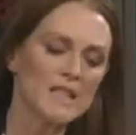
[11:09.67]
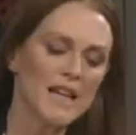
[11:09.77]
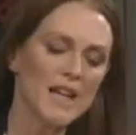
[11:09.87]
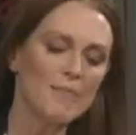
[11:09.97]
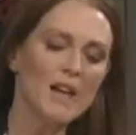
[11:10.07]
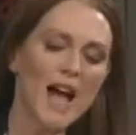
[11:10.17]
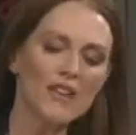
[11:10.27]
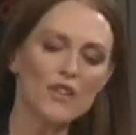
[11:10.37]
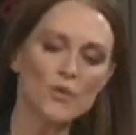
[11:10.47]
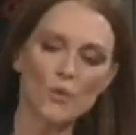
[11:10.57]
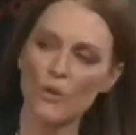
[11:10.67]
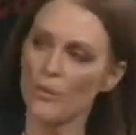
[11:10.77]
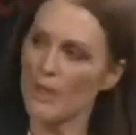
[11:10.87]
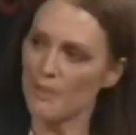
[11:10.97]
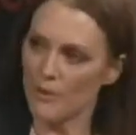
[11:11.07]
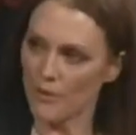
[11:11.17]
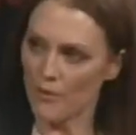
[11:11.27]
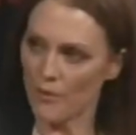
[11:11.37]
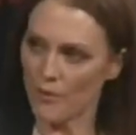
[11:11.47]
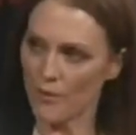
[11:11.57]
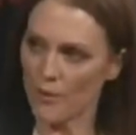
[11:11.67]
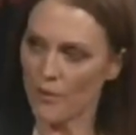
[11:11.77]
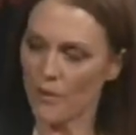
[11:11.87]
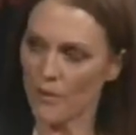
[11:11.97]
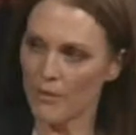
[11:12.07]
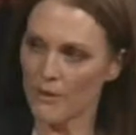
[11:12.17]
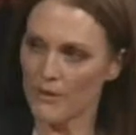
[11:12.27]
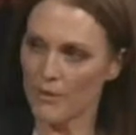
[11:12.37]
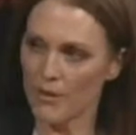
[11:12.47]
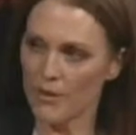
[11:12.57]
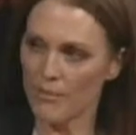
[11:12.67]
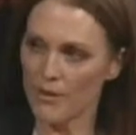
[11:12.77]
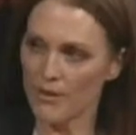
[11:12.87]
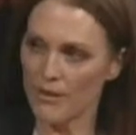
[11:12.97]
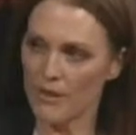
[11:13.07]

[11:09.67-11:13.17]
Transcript: I'm not sure what I'm looking for when I read a script.